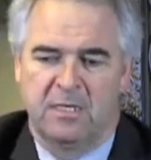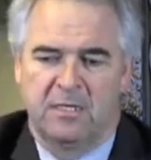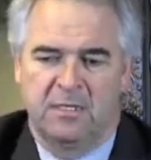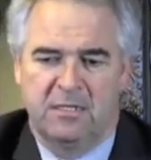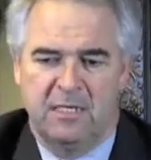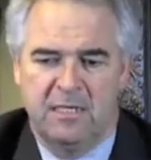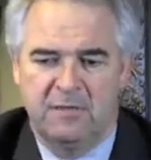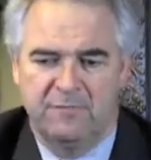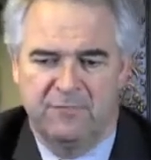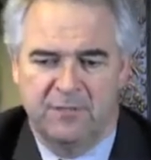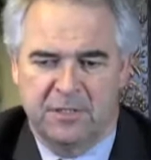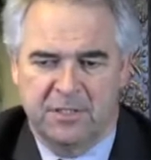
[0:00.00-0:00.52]

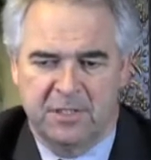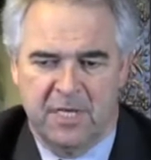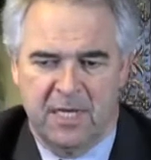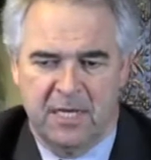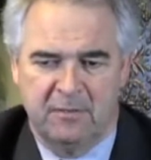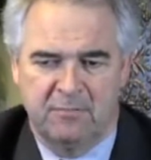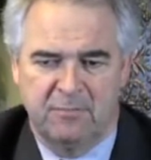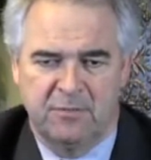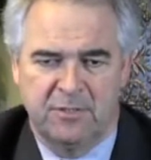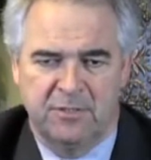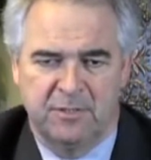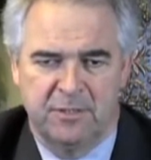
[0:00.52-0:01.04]
Neva
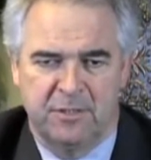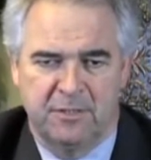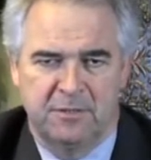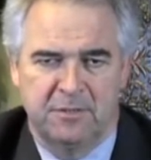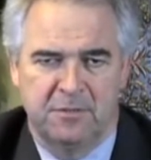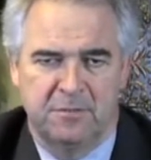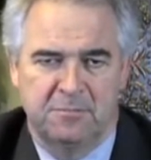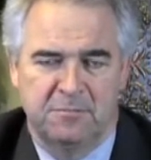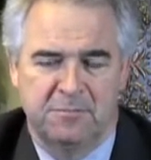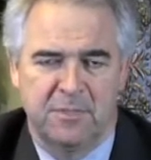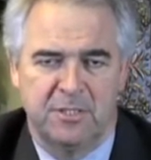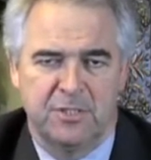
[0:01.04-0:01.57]
came
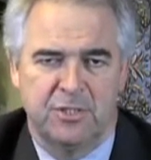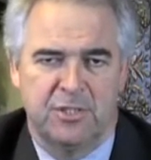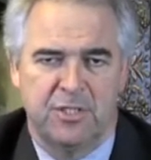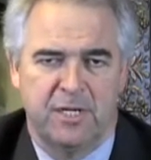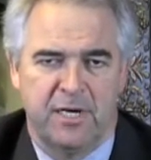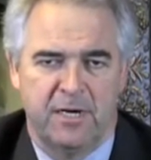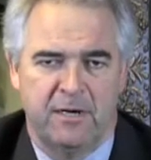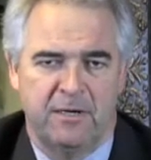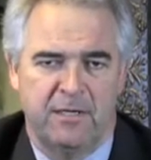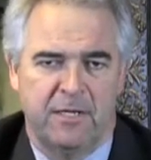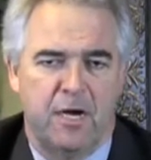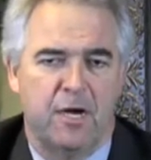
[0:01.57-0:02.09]
to
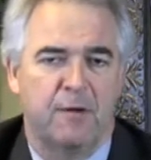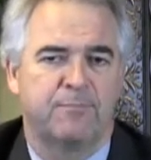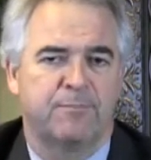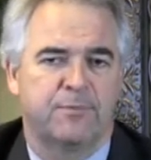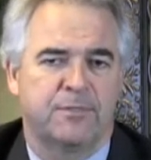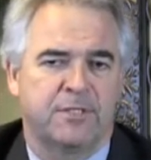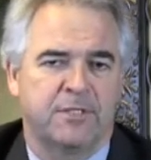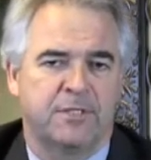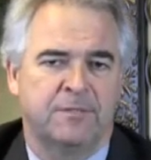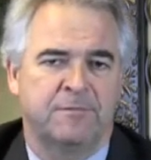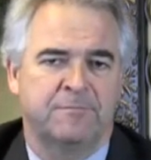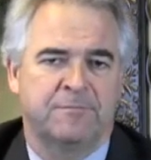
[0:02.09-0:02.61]
missionary
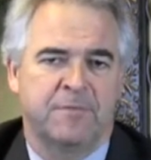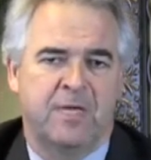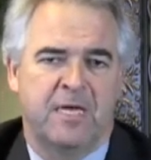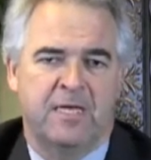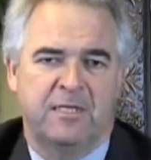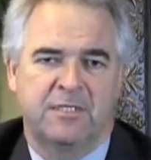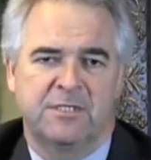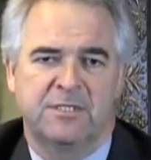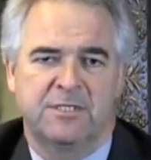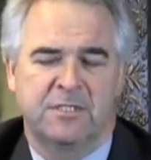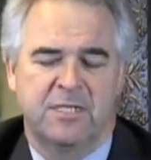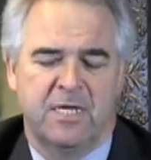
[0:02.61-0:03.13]
Upton
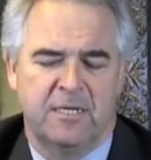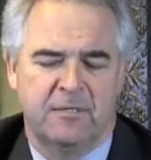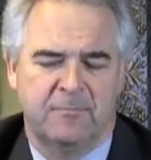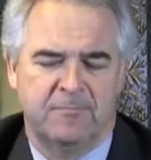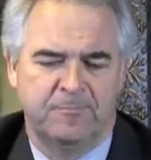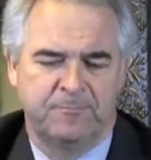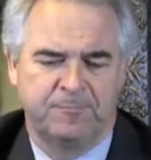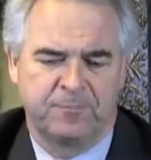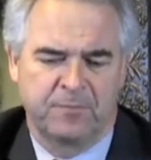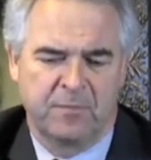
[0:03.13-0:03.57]
and said